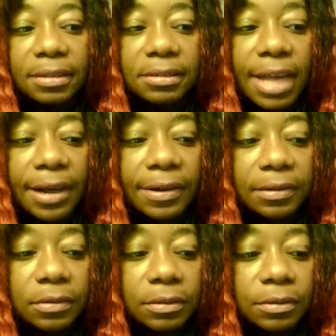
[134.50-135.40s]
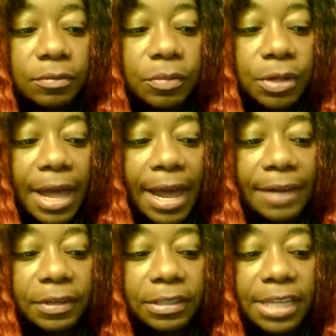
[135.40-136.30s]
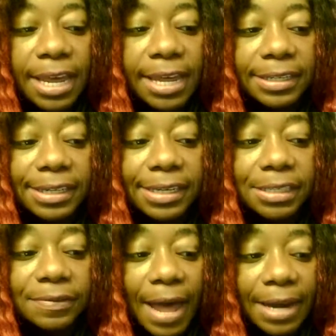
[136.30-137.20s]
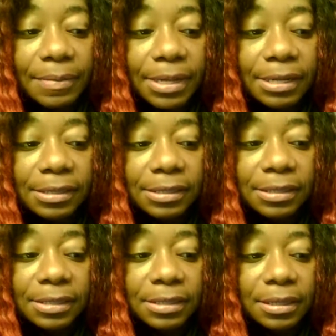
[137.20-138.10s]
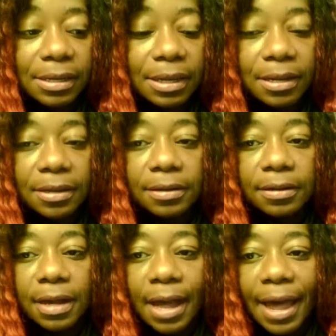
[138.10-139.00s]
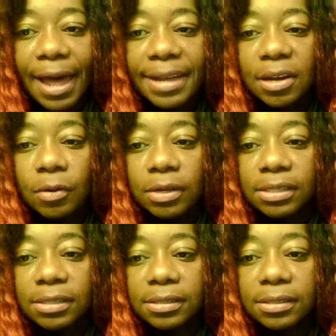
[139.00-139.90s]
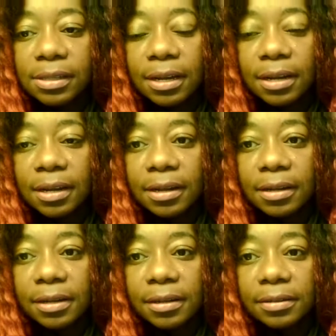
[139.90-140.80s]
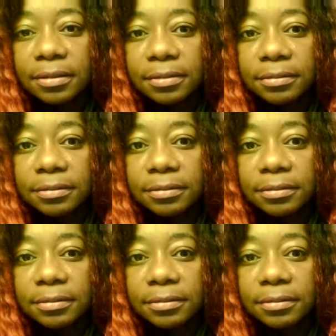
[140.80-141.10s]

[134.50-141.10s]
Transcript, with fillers: Now, after taking these vitamins, I noticed uh,